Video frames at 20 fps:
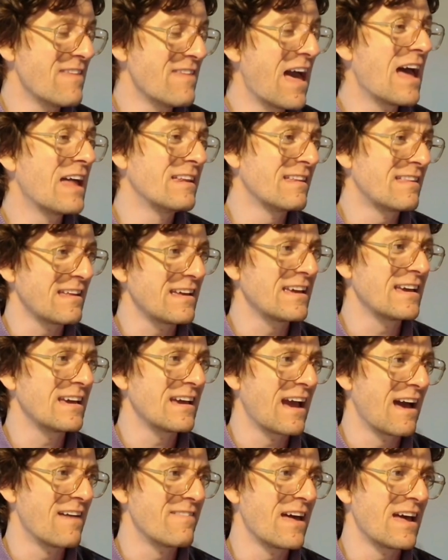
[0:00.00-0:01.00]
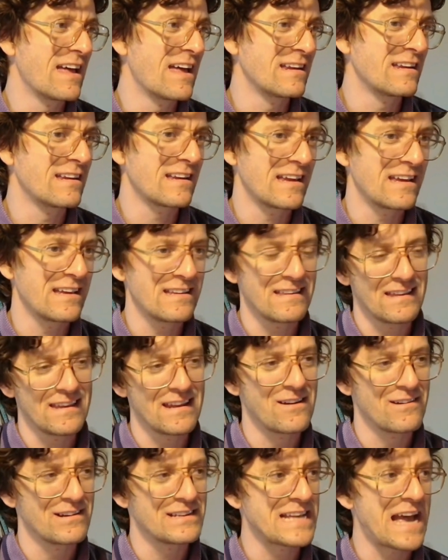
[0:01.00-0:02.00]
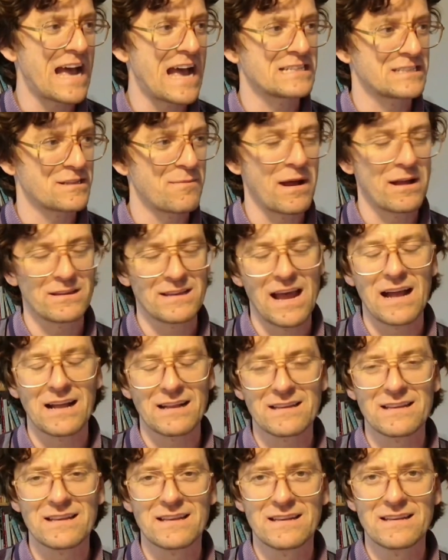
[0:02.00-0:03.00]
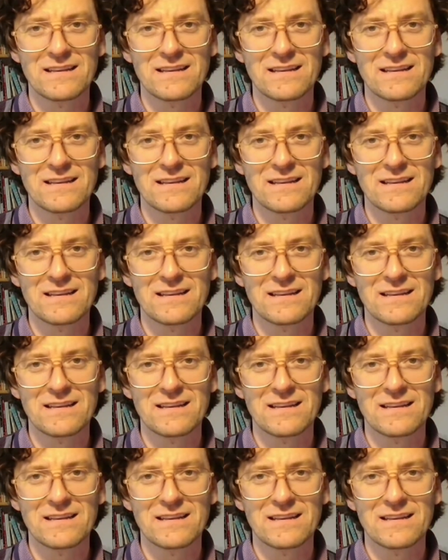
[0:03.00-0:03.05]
then he, he's asked about that